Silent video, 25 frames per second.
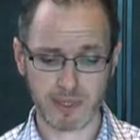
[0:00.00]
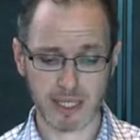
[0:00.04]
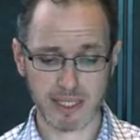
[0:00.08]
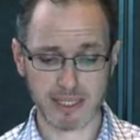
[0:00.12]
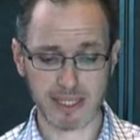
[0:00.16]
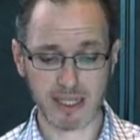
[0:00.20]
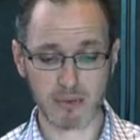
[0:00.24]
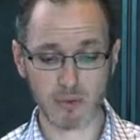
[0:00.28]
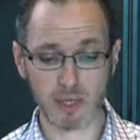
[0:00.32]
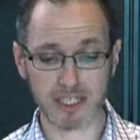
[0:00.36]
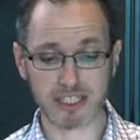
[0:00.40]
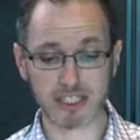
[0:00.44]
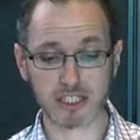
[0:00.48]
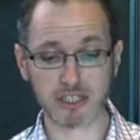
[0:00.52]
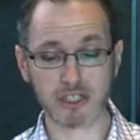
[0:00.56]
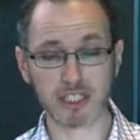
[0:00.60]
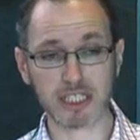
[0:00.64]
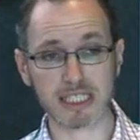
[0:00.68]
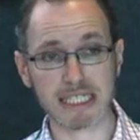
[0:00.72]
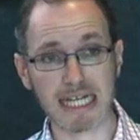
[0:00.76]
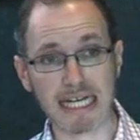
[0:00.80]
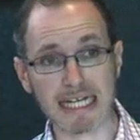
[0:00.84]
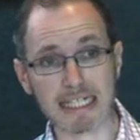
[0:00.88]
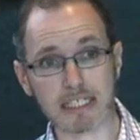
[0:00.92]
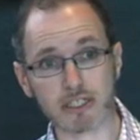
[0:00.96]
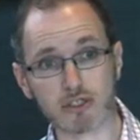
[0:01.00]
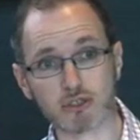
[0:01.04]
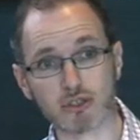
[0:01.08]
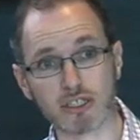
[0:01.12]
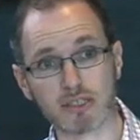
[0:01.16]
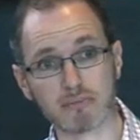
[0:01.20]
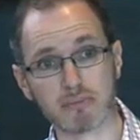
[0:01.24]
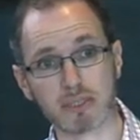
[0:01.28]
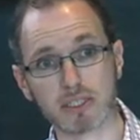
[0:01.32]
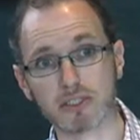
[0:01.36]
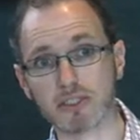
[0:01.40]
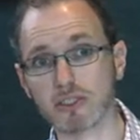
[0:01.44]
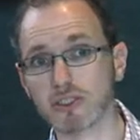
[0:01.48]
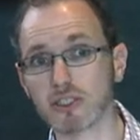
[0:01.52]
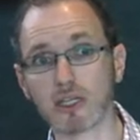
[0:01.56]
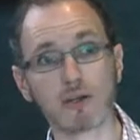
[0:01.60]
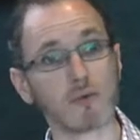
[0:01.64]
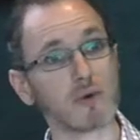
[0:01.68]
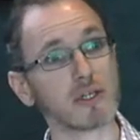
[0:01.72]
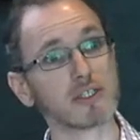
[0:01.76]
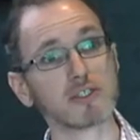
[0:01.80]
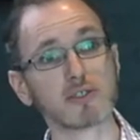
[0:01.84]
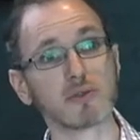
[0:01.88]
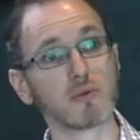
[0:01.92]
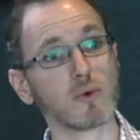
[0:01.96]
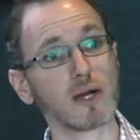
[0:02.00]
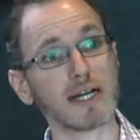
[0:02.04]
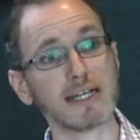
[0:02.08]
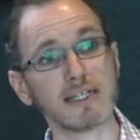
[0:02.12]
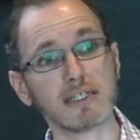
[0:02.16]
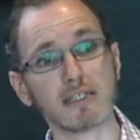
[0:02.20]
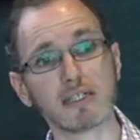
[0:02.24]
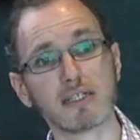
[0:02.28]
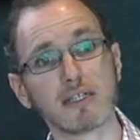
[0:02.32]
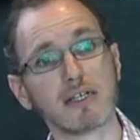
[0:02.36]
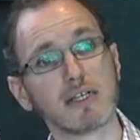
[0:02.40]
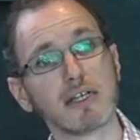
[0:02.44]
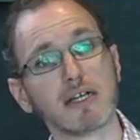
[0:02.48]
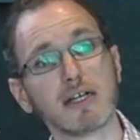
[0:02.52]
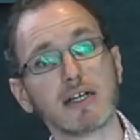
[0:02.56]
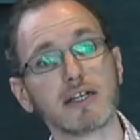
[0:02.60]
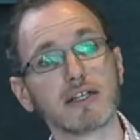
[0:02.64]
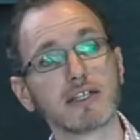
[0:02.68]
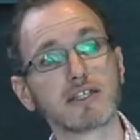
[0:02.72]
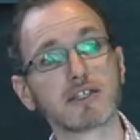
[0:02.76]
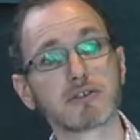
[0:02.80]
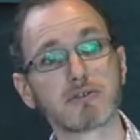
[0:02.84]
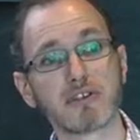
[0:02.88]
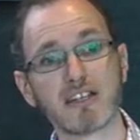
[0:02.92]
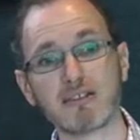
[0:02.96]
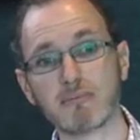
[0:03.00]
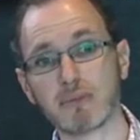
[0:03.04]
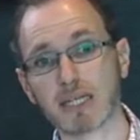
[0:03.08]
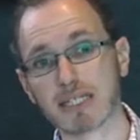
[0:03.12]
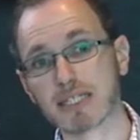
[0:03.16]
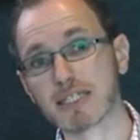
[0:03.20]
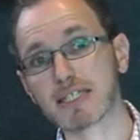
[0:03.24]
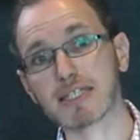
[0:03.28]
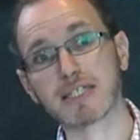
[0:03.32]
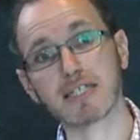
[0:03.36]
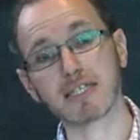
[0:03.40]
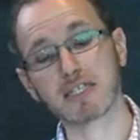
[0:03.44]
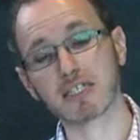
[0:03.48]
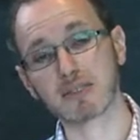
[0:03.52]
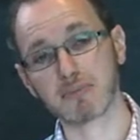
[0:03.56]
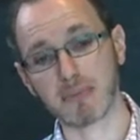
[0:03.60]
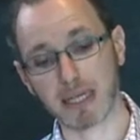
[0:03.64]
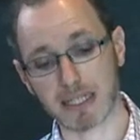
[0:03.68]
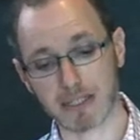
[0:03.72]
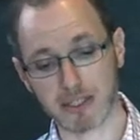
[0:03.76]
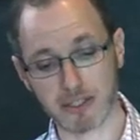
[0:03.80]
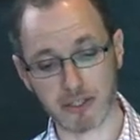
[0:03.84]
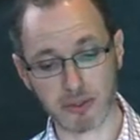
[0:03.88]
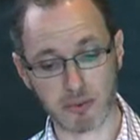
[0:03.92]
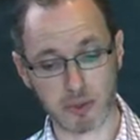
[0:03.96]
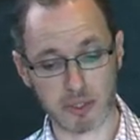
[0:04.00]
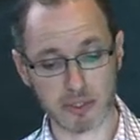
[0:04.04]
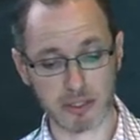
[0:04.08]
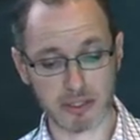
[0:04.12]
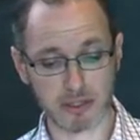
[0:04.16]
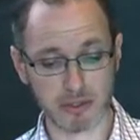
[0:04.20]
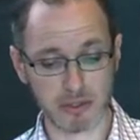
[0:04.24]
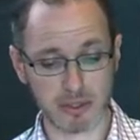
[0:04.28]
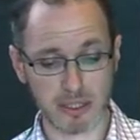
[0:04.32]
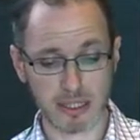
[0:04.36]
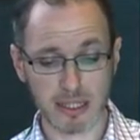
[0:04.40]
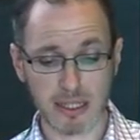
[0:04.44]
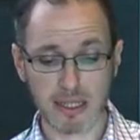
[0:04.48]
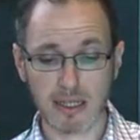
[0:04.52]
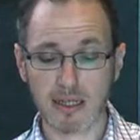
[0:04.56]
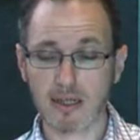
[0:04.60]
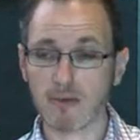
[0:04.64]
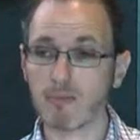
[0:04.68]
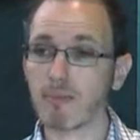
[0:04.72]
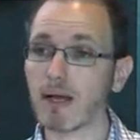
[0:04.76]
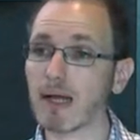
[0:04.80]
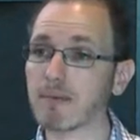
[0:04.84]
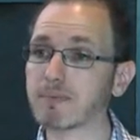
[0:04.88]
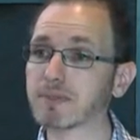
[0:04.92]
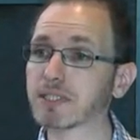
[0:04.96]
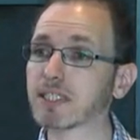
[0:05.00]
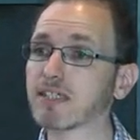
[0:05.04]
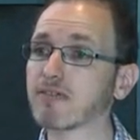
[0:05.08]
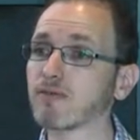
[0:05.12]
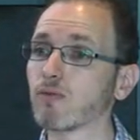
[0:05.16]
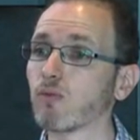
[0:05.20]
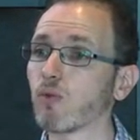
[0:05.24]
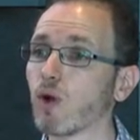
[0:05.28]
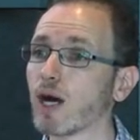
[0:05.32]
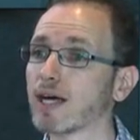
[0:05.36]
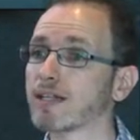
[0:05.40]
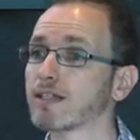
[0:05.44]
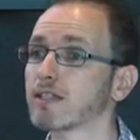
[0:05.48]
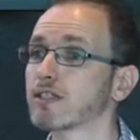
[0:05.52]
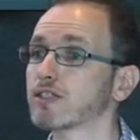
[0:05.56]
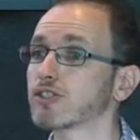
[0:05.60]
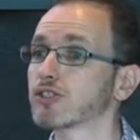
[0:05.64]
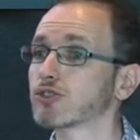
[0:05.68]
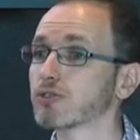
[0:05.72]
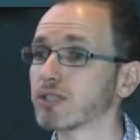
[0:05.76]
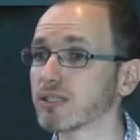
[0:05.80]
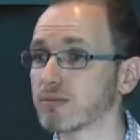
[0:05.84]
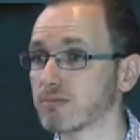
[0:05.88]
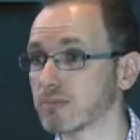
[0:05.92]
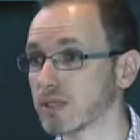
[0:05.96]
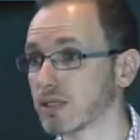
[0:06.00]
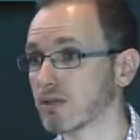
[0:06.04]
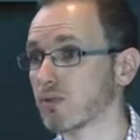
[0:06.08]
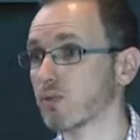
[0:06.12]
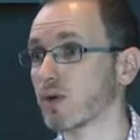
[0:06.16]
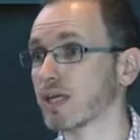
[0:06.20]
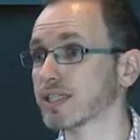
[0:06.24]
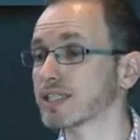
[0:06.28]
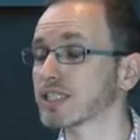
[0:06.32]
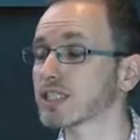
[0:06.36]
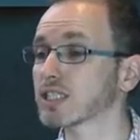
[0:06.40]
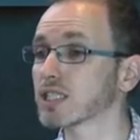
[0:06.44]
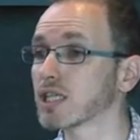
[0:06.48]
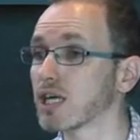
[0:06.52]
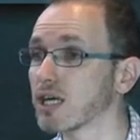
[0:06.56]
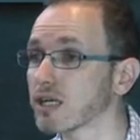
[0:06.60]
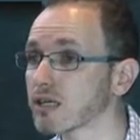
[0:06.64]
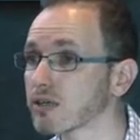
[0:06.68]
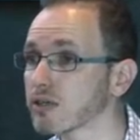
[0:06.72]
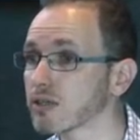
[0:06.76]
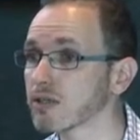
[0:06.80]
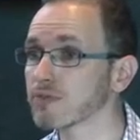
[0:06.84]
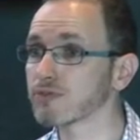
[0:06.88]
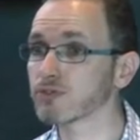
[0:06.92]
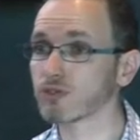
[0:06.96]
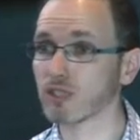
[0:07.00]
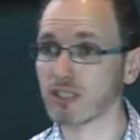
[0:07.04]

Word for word: And then once you start a treatment, you don't want to wait three months, six months, you want to perhaps give one treatment, one cycle